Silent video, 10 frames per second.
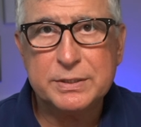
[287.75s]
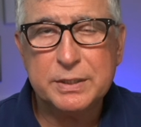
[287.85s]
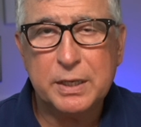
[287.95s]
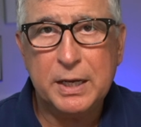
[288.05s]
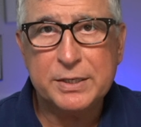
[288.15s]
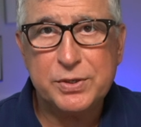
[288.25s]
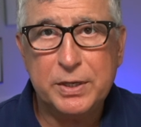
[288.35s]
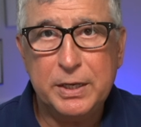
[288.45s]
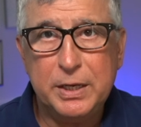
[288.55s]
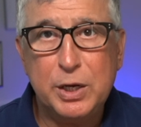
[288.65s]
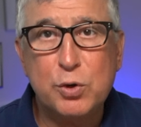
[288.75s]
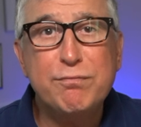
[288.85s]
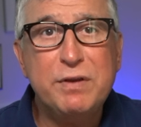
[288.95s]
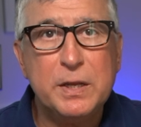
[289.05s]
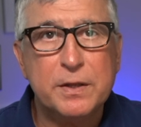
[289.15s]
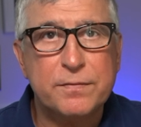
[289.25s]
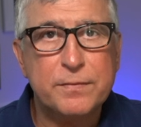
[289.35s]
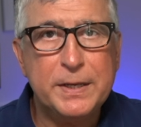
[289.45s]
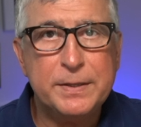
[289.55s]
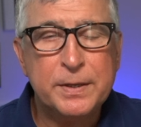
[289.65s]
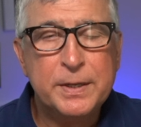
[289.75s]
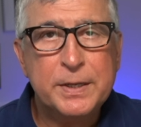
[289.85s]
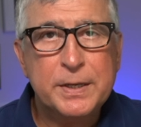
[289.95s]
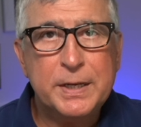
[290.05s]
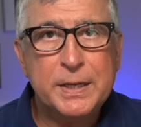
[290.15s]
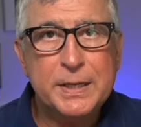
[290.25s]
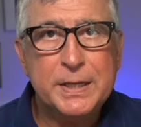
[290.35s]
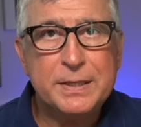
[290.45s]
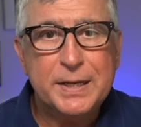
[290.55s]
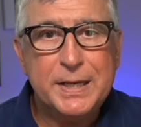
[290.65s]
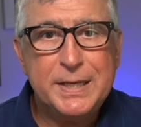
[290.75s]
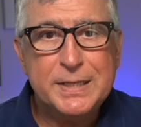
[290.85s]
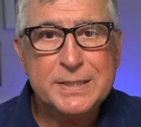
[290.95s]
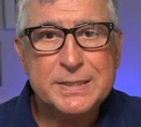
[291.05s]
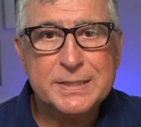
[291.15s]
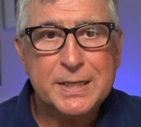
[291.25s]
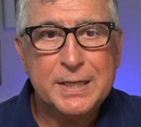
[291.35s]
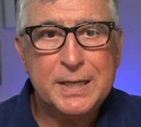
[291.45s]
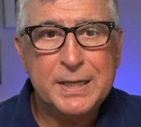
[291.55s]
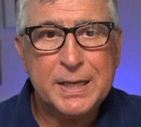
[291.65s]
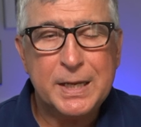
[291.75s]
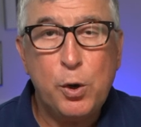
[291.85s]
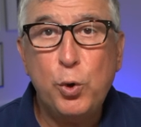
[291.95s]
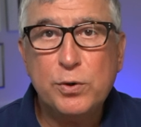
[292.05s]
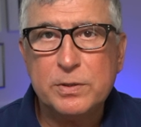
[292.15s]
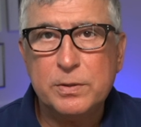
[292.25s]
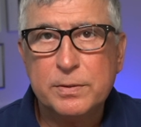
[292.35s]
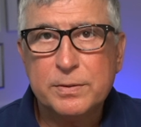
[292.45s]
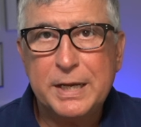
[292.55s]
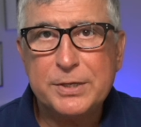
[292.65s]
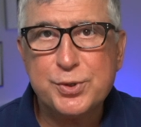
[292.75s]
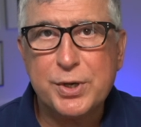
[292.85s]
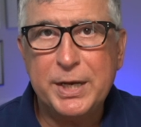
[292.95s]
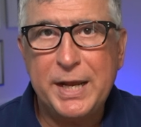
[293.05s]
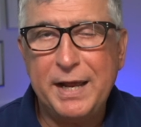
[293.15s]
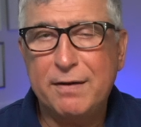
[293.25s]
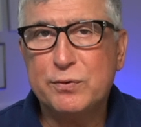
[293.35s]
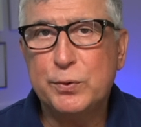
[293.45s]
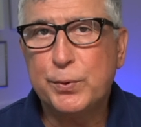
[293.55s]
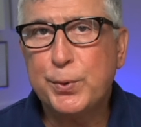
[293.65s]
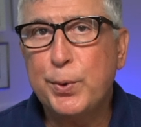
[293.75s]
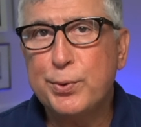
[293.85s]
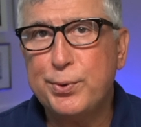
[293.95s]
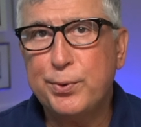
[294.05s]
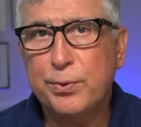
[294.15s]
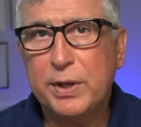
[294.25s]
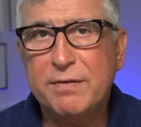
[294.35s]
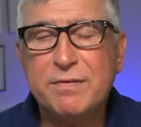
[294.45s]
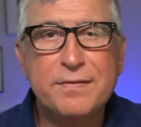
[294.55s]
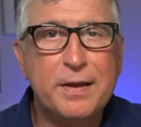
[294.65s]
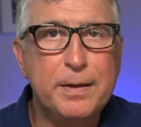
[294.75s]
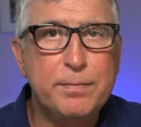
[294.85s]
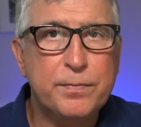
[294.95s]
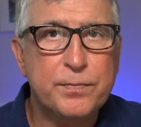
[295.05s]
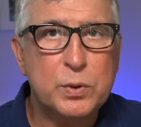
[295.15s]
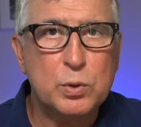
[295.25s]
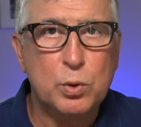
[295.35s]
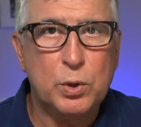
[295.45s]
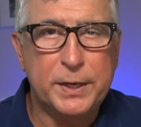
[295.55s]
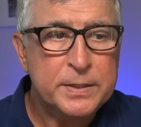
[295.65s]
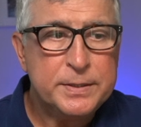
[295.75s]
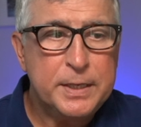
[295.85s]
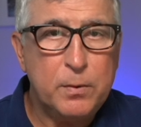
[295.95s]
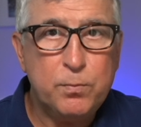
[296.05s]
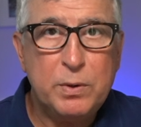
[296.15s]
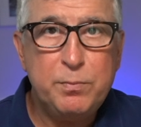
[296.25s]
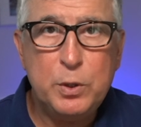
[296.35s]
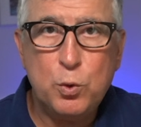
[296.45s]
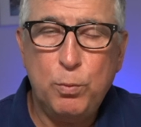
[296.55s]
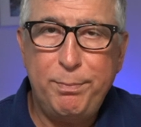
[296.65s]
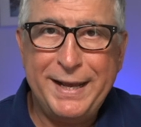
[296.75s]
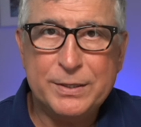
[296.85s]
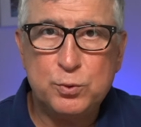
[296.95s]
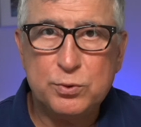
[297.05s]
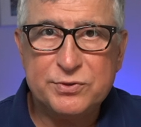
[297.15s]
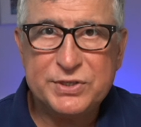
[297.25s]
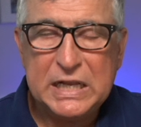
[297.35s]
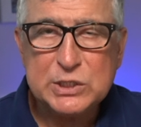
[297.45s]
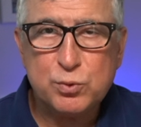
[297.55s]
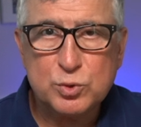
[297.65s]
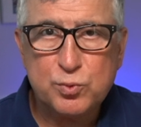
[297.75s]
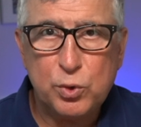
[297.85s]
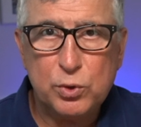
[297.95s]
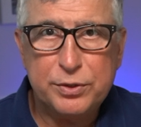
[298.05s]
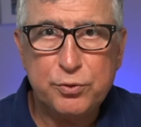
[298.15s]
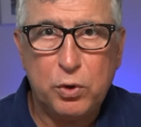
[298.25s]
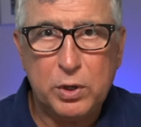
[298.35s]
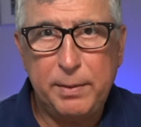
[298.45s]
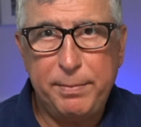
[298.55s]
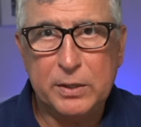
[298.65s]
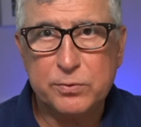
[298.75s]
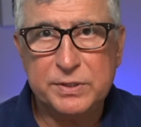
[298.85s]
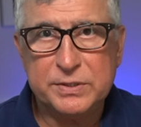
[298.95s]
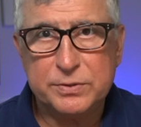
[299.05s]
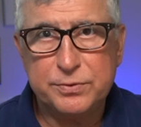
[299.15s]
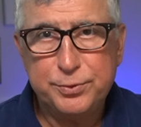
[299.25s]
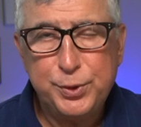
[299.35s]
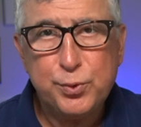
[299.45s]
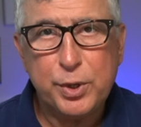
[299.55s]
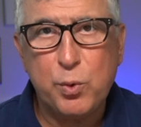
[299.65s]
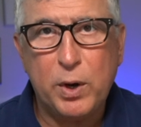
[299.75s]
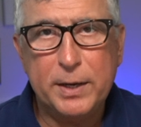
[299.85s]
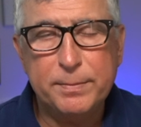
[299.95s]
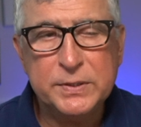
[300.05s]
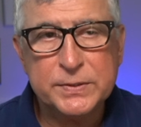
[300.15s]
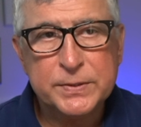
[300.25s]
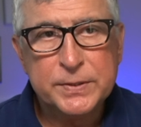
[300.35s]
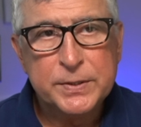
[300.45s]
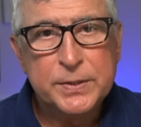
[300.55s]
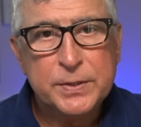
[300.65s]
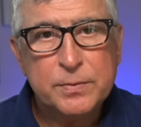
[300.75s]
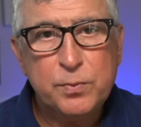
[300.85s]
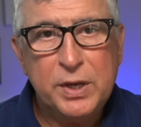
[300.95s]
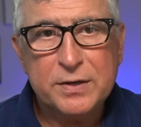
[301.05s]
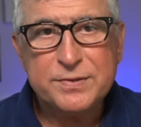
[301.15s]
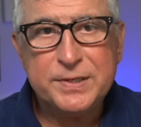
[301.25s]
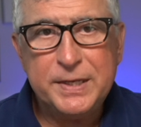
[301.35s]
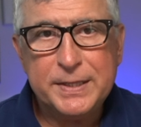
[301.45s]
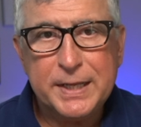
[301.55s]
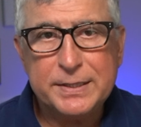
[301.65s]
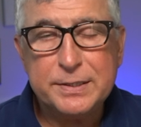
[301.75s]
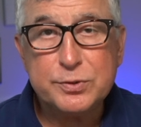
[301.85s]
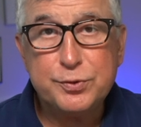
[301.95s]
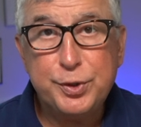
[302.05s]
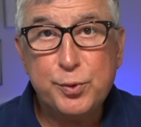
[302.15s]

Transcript: actually inconvenient, right? It is a hurdle that you kind of have to go through every time you log in. Now, when we go back to the Salesforce world and talk about this new requirement, we are seeing that this new